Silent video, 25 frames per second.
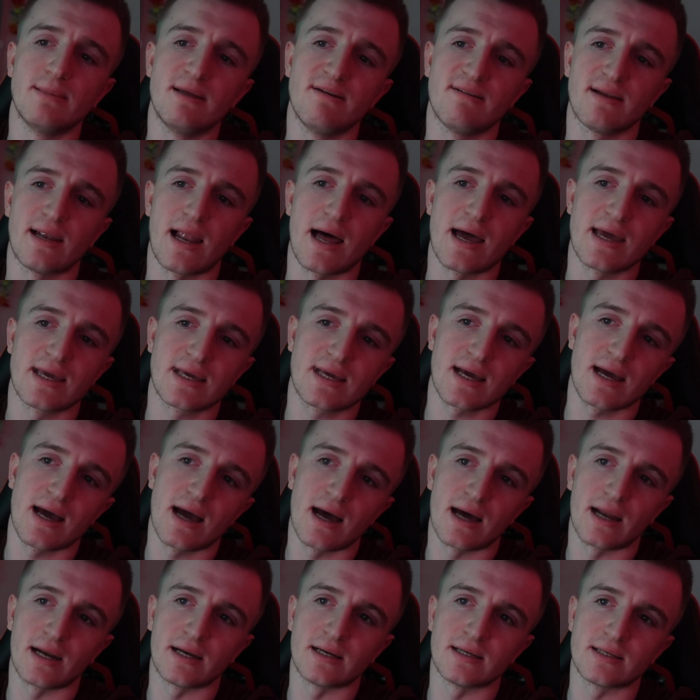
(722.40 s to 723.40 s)
Leave a like
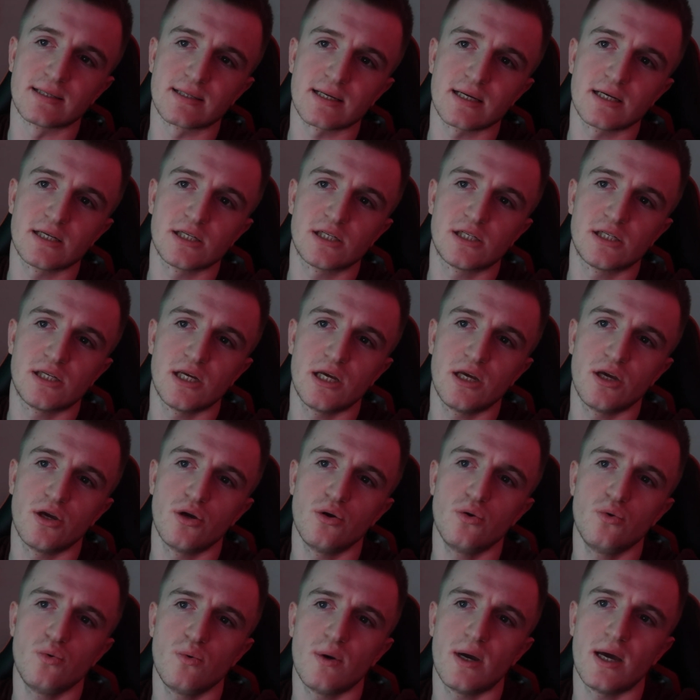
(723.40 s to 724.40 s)
and see
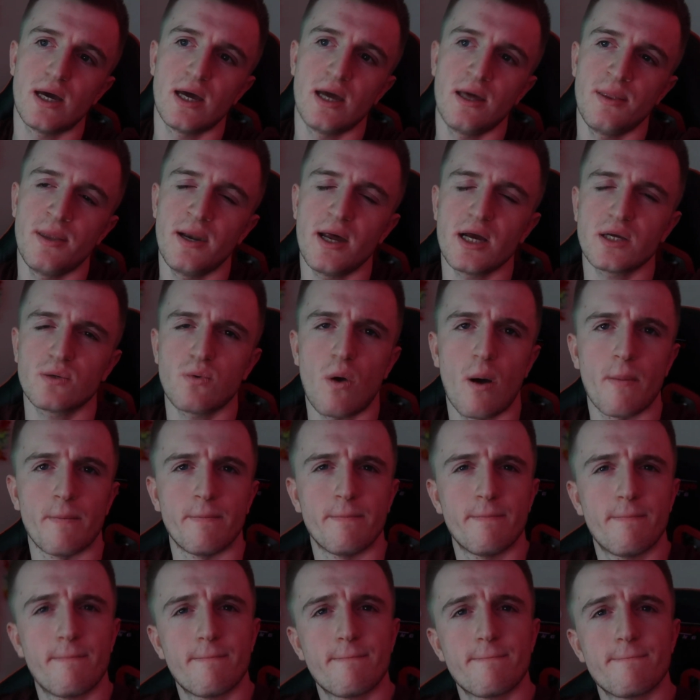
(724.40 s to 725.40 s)
you in the next
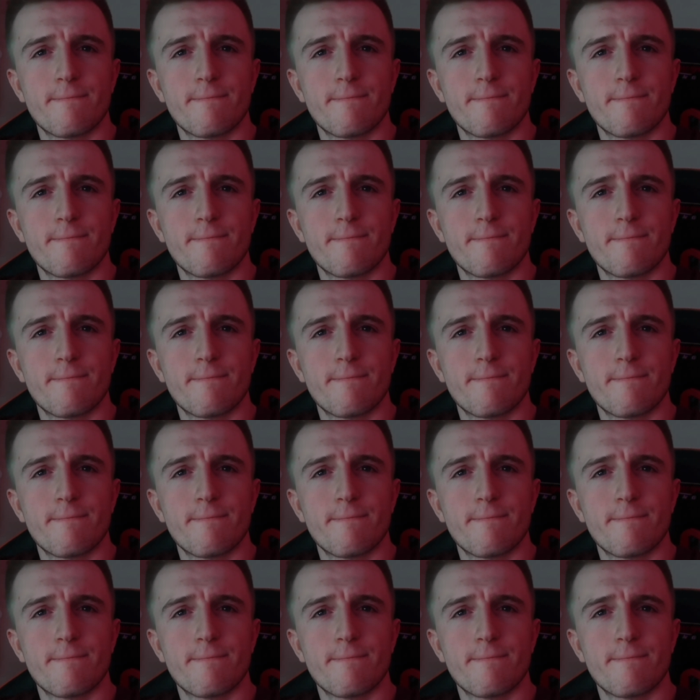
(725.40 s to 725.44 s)
one.